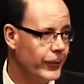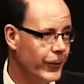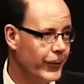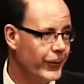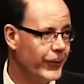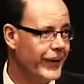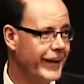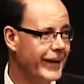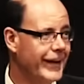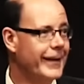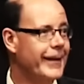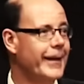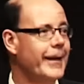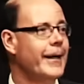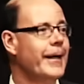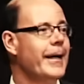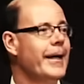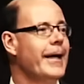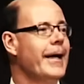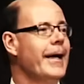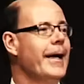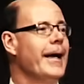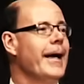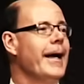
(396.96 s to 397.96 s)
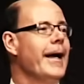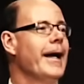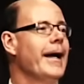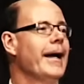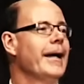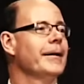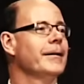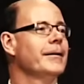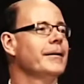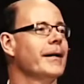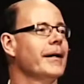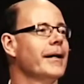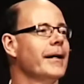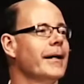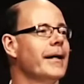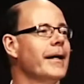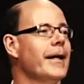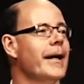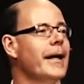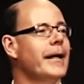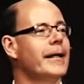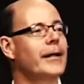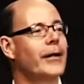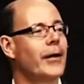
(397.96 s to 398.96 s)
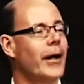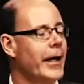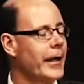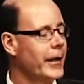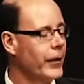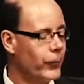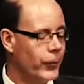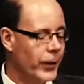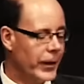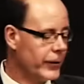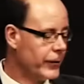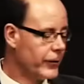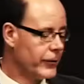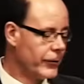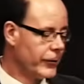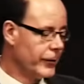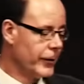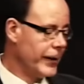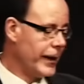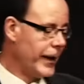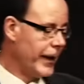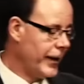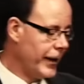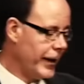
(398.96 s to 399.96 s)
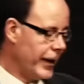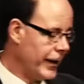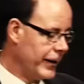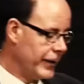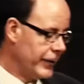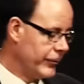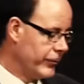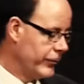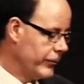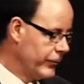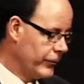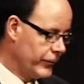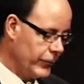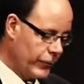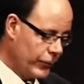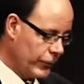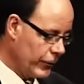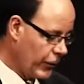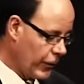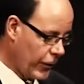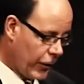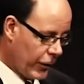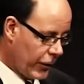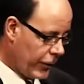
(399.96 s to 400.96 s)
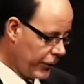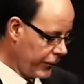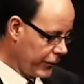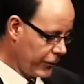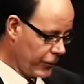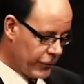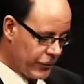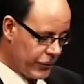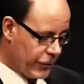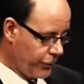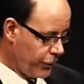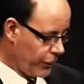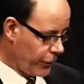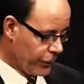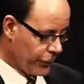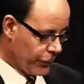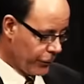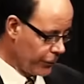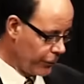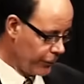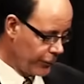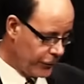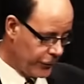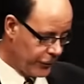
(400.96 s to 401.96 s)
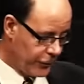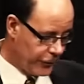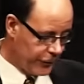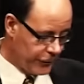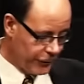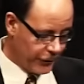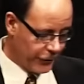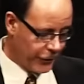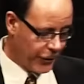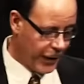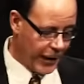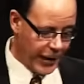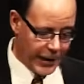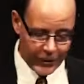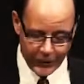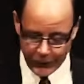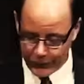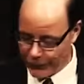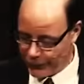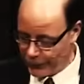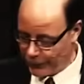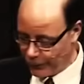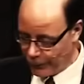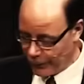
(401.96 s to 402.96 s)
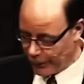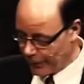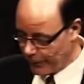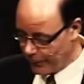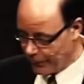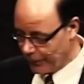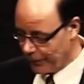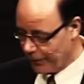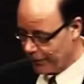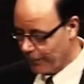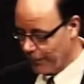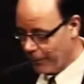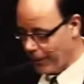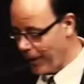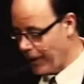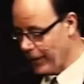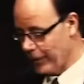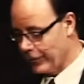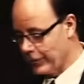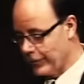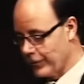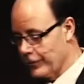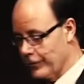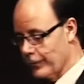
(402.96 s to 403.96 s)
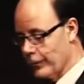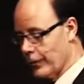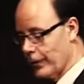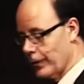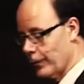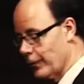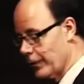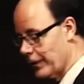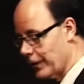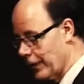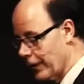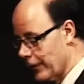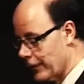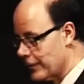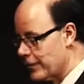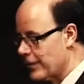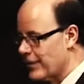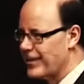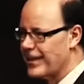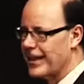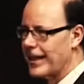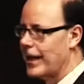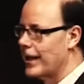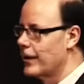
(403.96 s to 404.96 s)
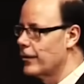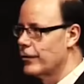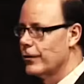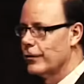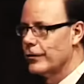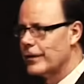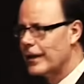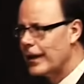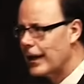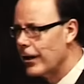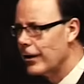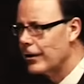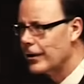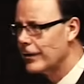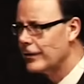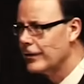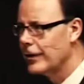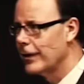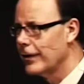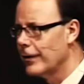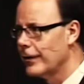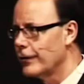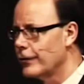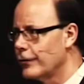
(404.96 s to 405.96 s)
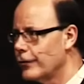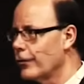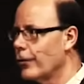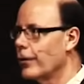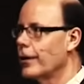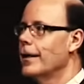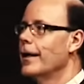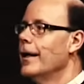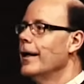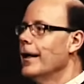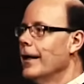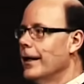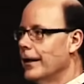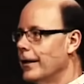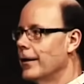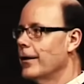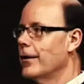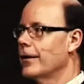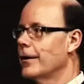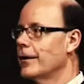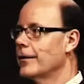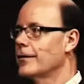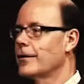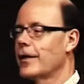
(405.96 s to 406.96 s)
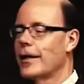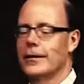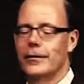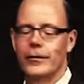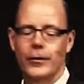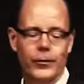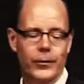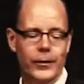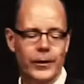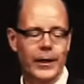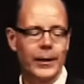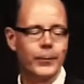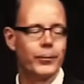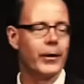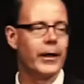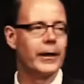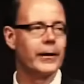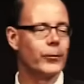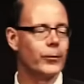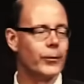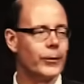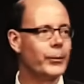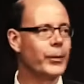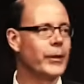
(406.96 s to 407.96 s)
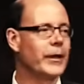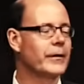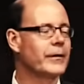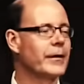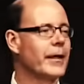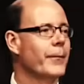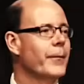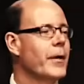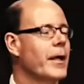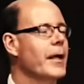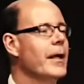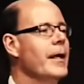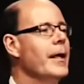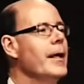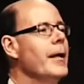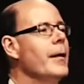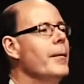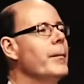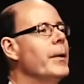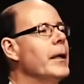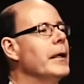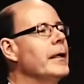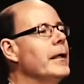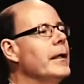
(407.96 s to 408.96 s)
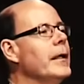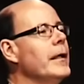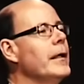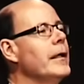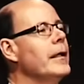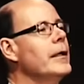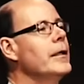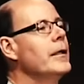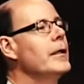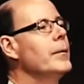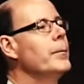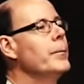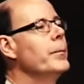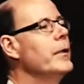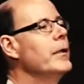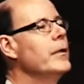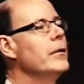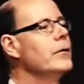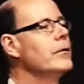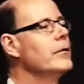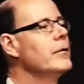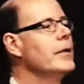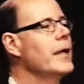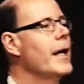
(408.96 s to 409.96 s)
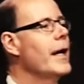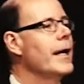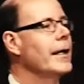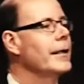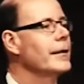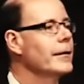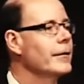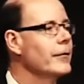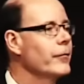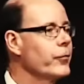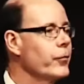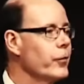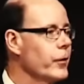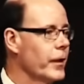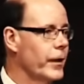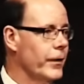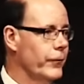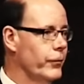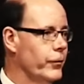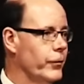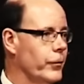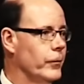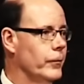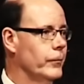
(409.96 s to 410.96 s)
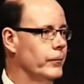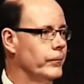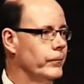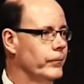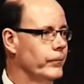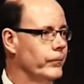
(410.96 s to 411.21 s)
okay? And, uh, you know, I regularly, I, I, all the different groups, you know, the staff, and when I'm with the pastors and when I'm with the elders, I say, I don't know, did I already tell you this story? You know, because I know that I probably repeat them. But Peter's not forgetful.